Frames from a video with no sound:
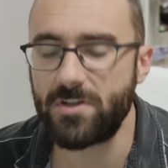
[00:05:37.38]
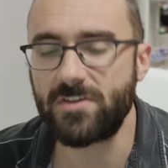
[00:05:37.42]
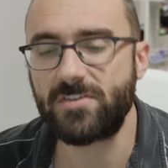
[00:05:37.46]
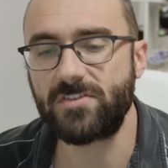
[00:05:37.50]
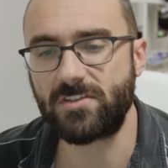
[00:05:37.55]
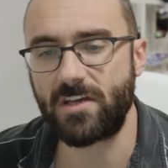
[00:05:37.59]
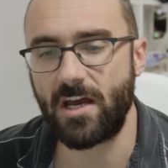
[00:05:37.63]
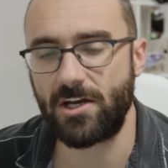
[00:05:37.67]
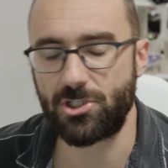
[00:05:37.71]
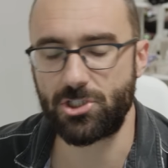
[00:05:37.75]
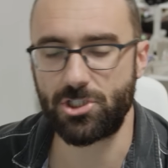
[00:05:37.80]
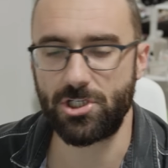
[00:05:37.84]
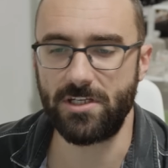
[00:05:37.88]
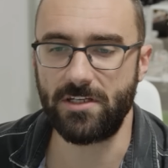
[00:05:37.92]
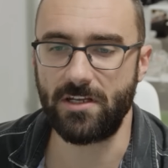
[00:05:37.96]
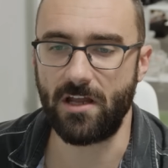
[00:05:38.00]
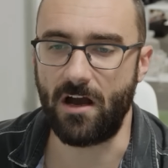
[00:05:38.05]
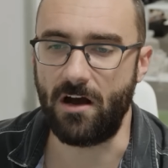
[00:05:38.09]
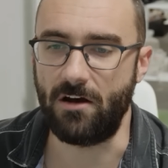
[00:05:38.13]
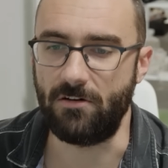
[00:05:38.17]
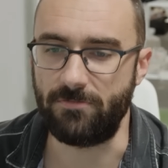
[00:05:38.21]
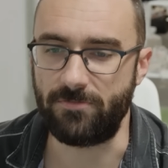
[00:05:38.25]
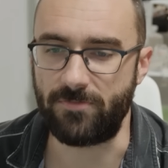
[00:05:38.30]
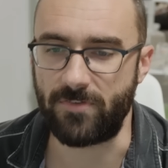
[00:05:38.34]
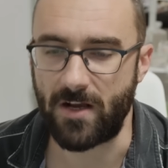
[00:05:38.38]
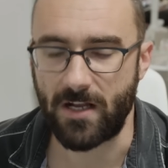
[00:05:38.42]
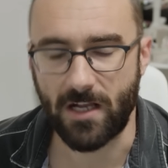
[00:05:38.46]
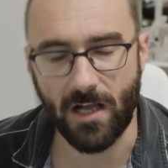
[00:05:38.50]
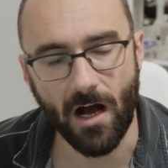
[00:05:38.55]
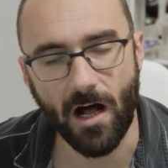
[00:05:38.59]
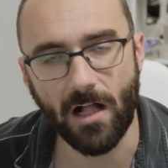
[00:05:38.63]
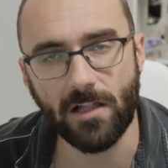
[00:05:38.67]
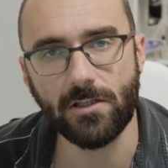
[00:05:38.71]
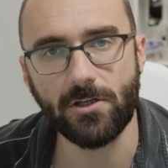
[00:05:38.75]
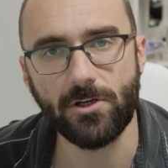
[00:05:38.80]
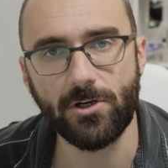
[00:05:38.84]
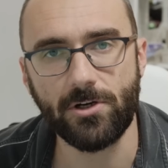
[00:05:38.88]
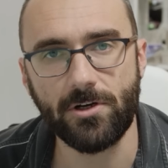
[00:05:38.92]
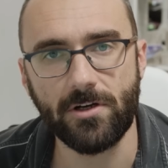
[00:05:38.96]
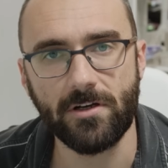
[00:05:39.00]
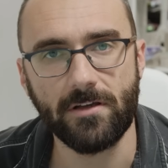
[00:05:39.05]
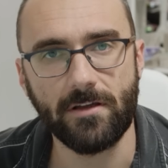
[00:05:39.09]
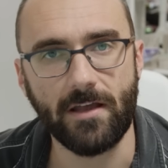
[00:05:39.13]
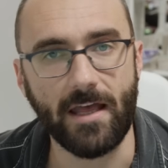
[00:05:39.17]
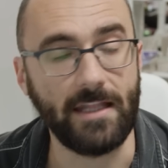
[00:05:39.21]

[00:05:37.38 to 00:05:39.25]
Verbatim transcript: discussion of color